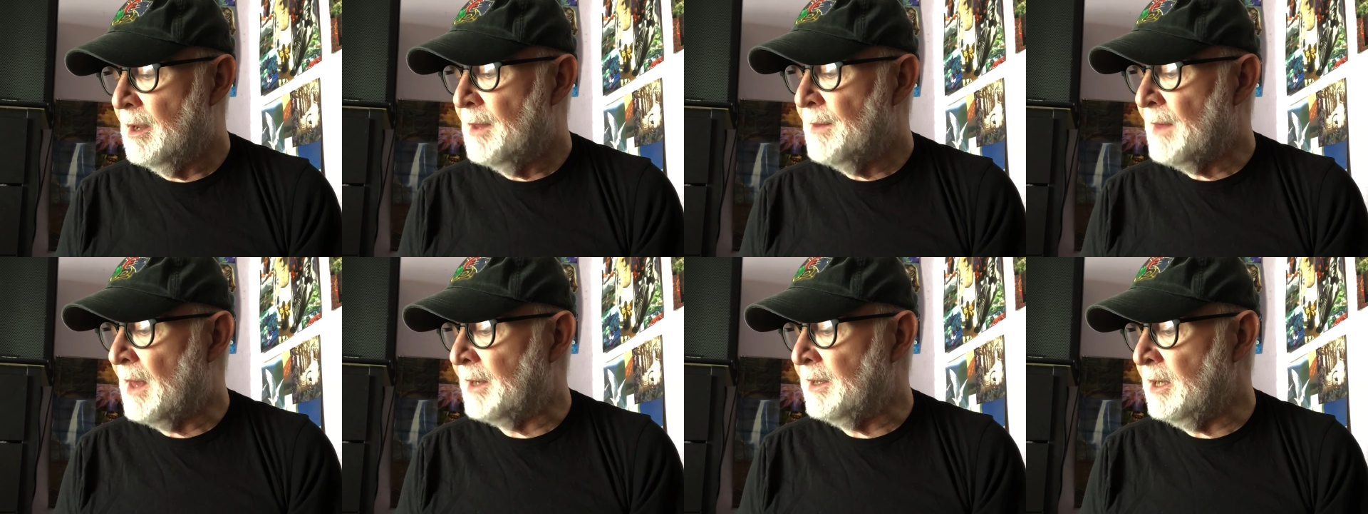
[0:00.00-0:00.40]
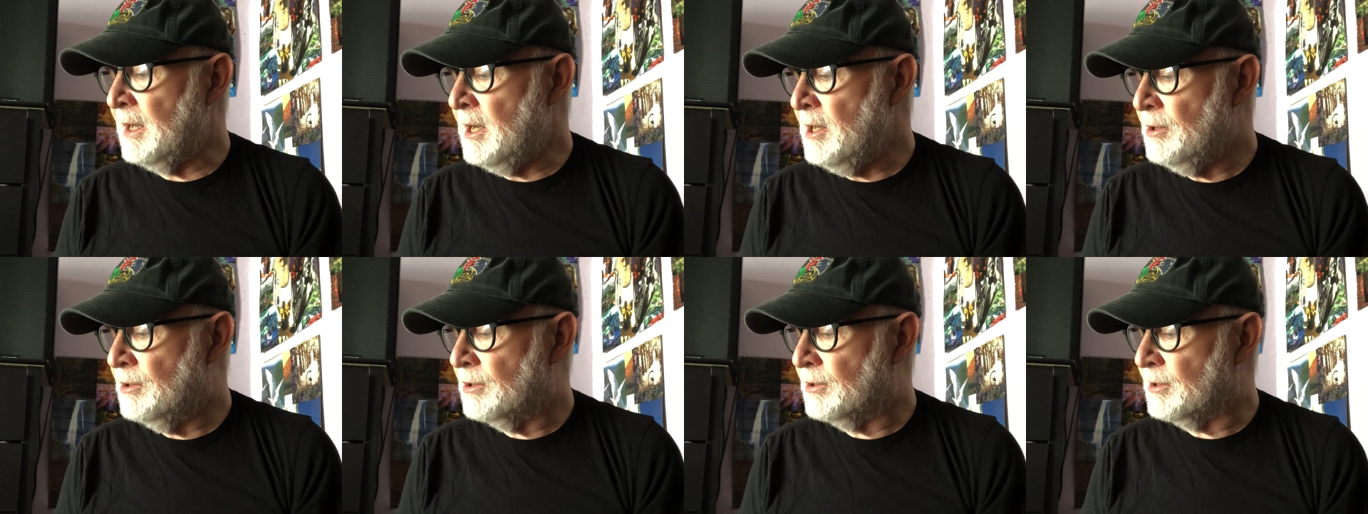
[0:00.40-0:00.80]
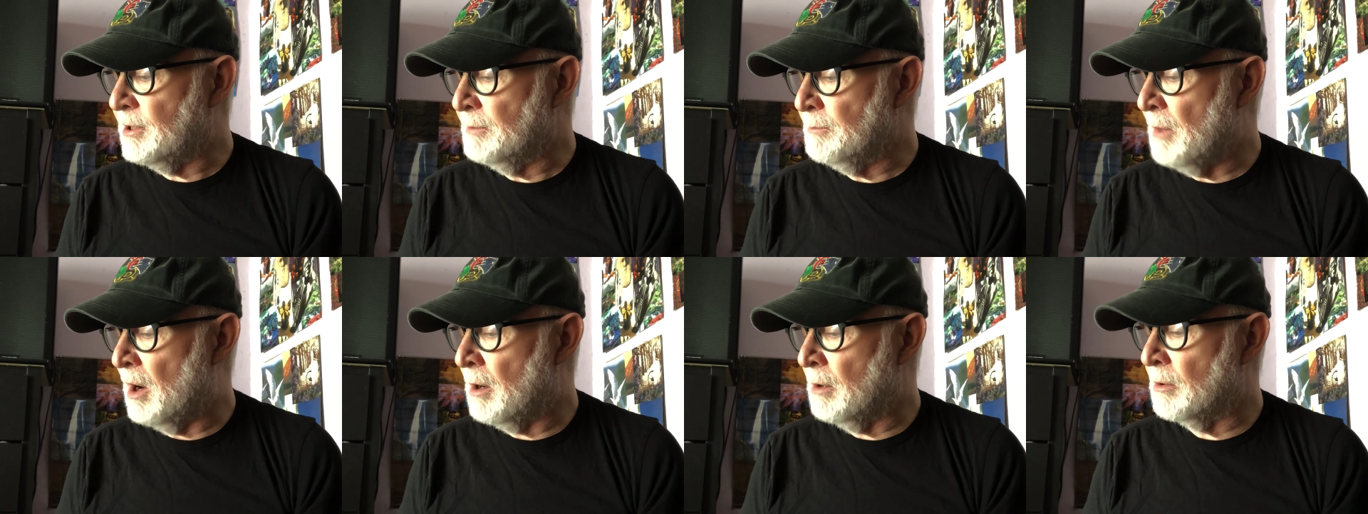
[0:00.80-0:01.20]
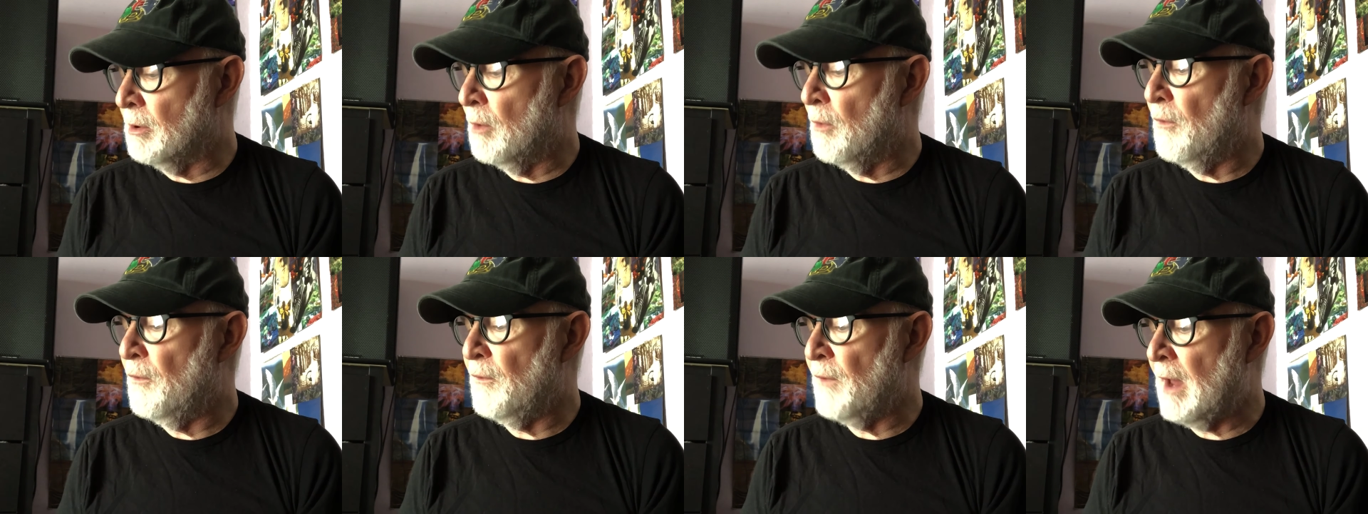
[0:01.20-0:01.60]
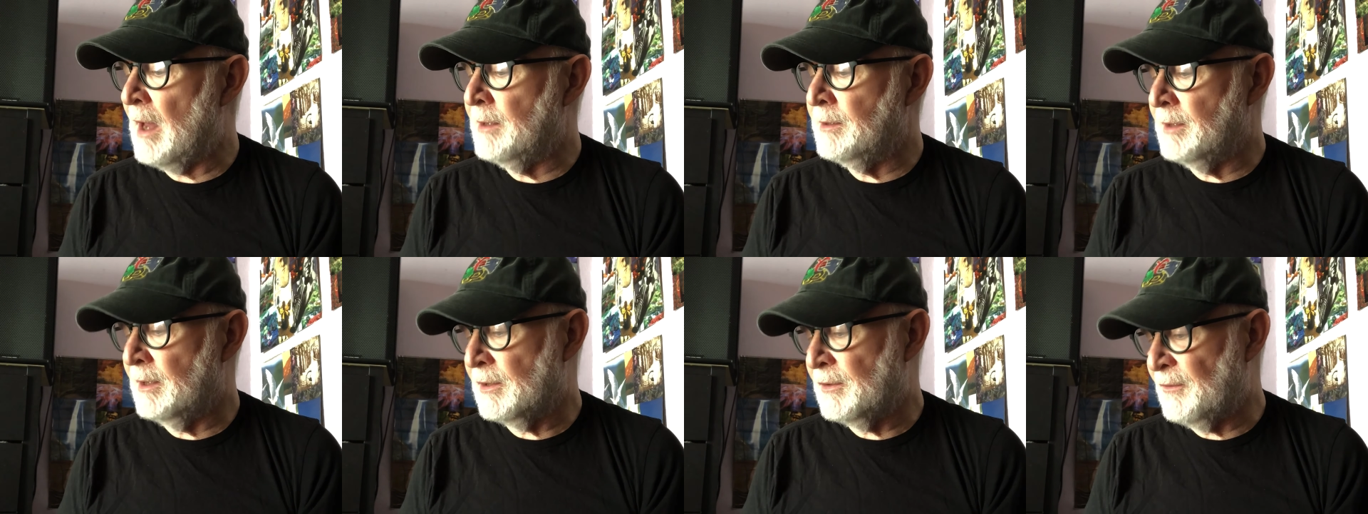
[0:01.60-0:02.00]
that each tomorrow
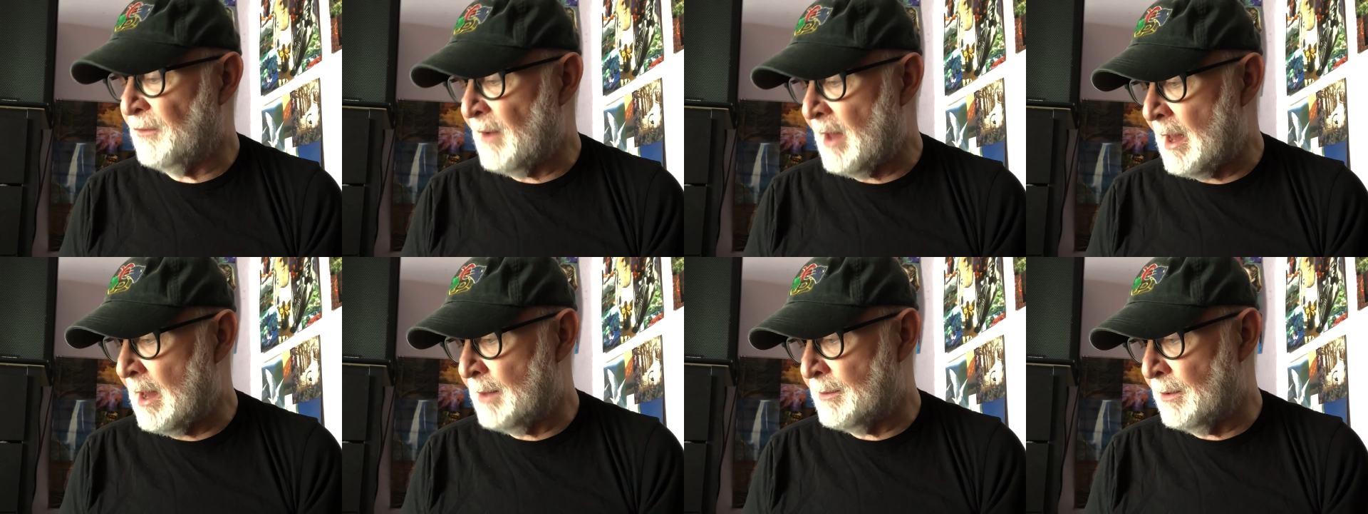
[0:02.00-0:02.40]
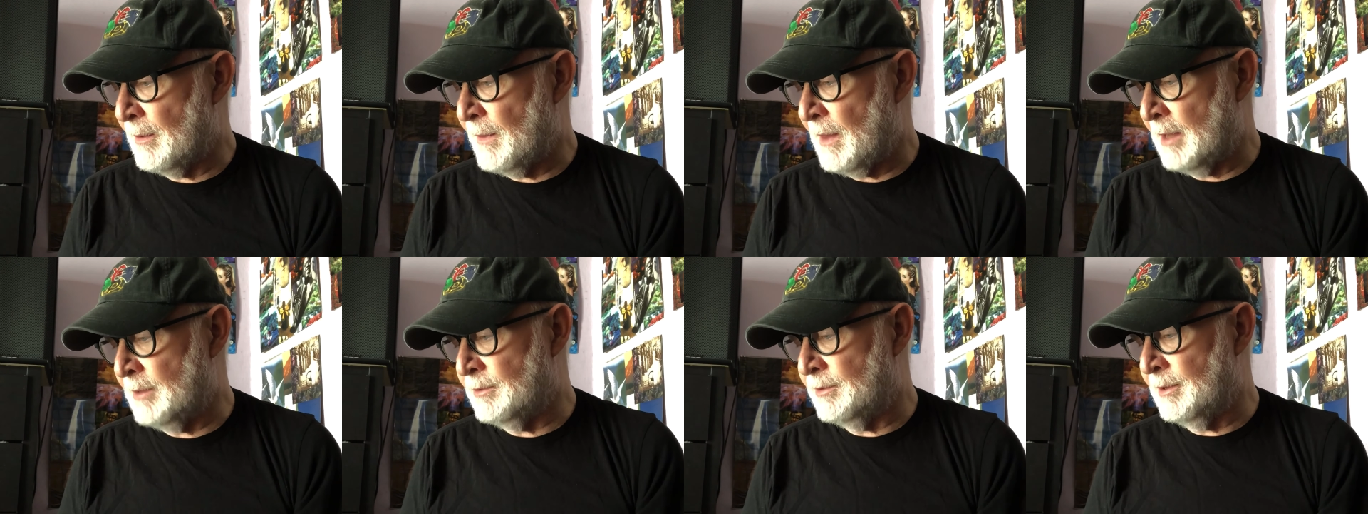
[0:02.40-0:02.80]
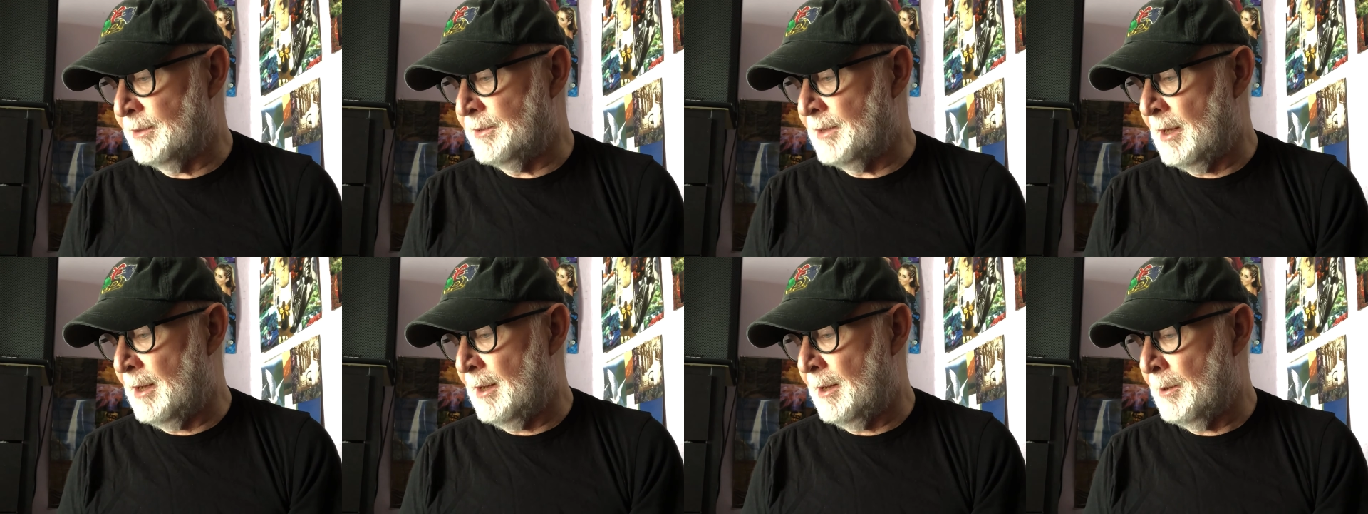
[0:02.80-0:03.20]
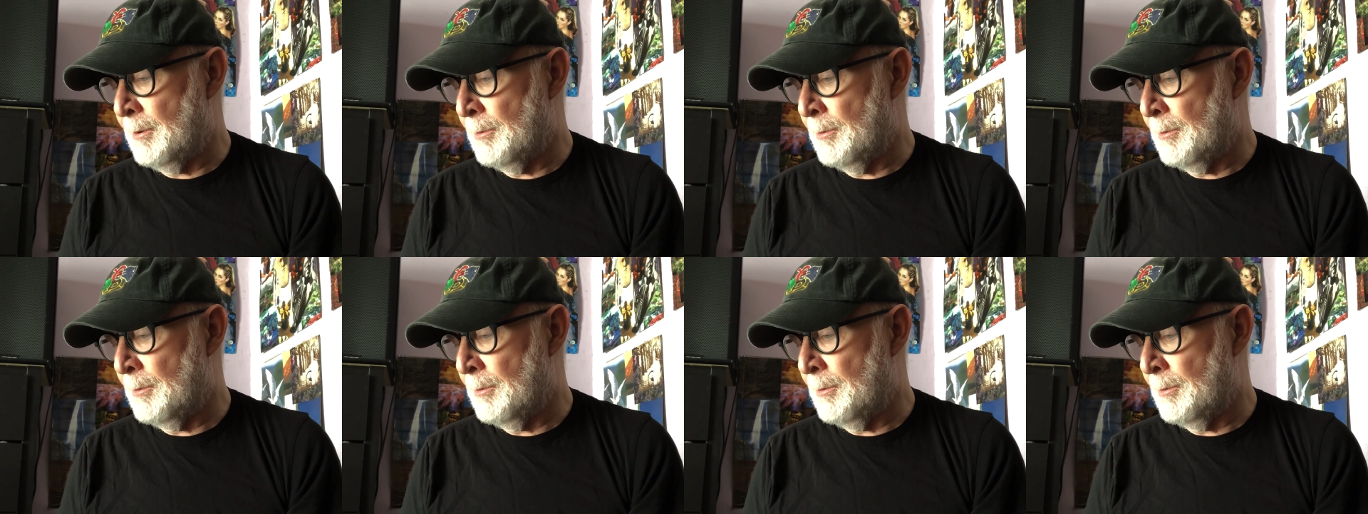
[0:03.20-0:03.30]
find us farther than today.